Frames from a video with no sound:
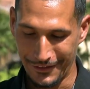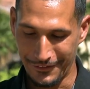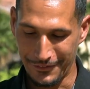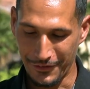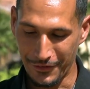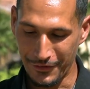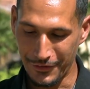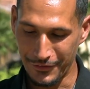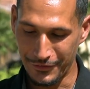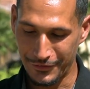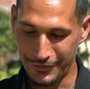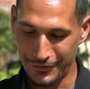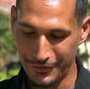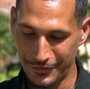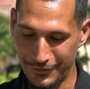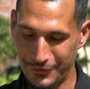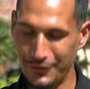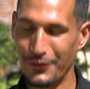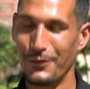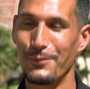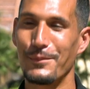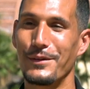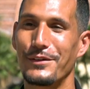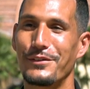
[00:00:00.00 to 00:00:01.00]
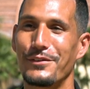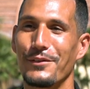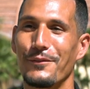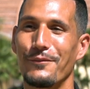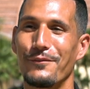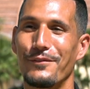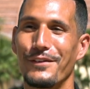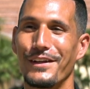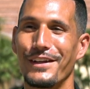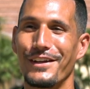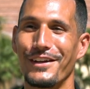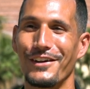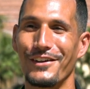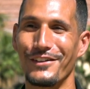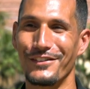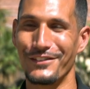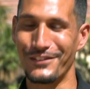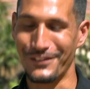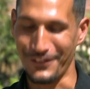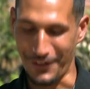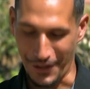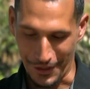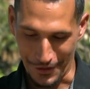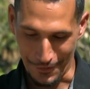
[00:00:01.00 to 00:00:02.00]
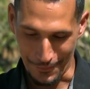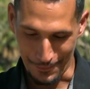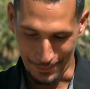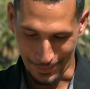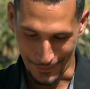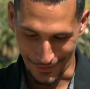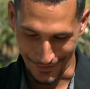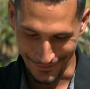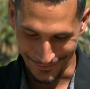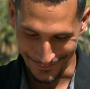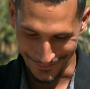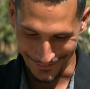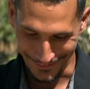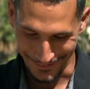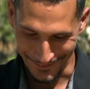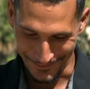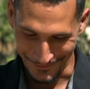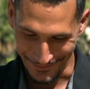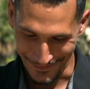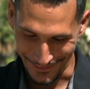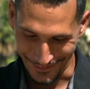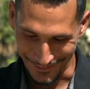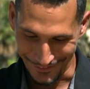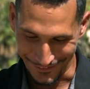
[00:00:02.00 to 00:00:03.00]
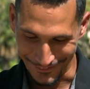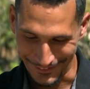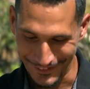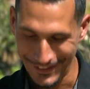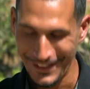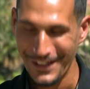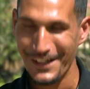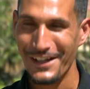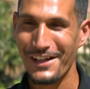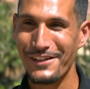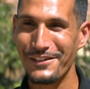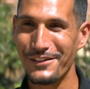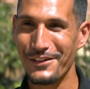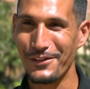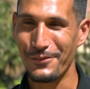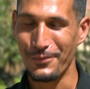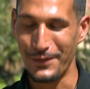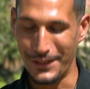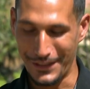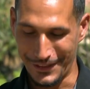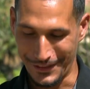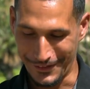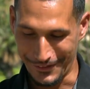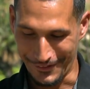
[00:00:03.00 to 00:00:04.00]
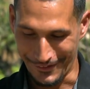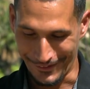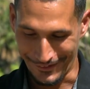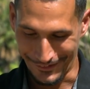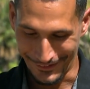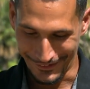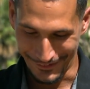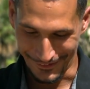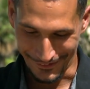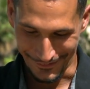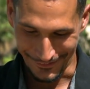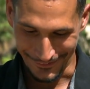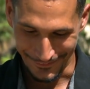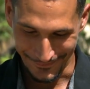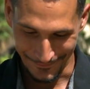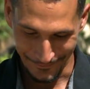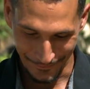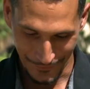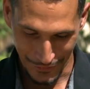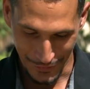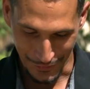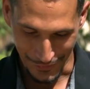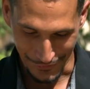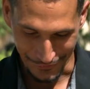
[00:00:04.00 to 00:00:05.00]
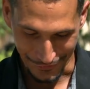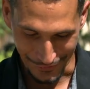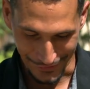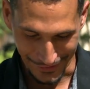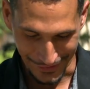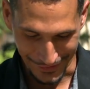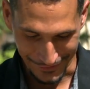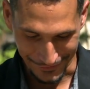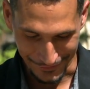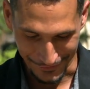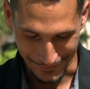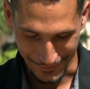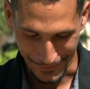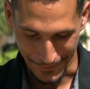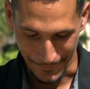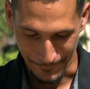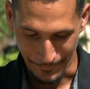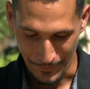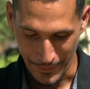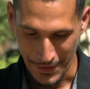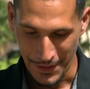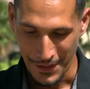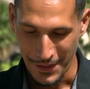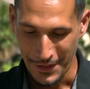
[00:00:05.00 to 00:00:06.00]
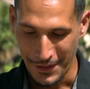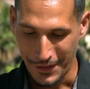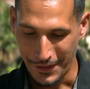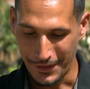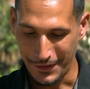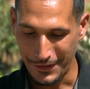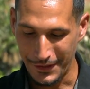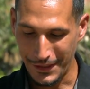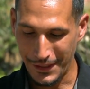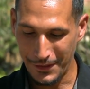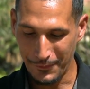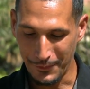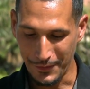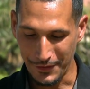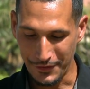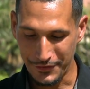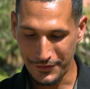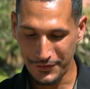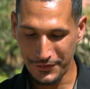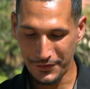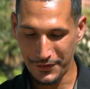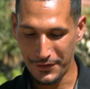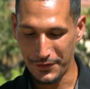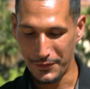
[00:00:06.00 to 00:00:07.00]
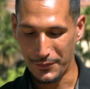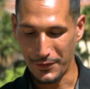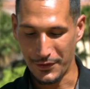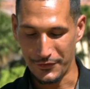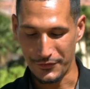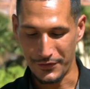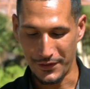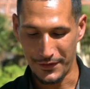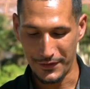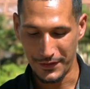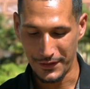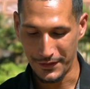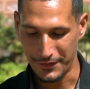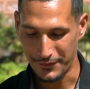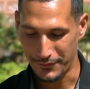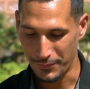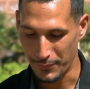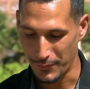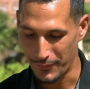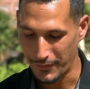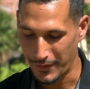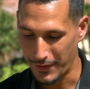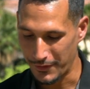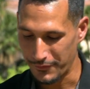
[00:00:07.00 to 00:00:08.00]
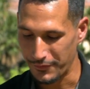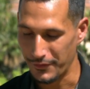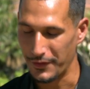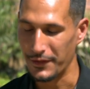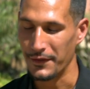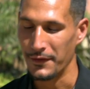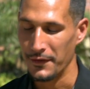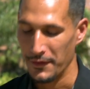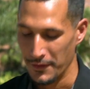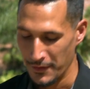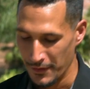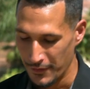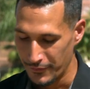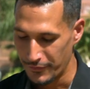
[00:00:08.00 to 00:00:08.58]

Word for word: he's already shown me some videos, so I don't point to those videos. That's a good way to get your, your question answered here. Uh, anyway, this is a good question. I think it's worth answering.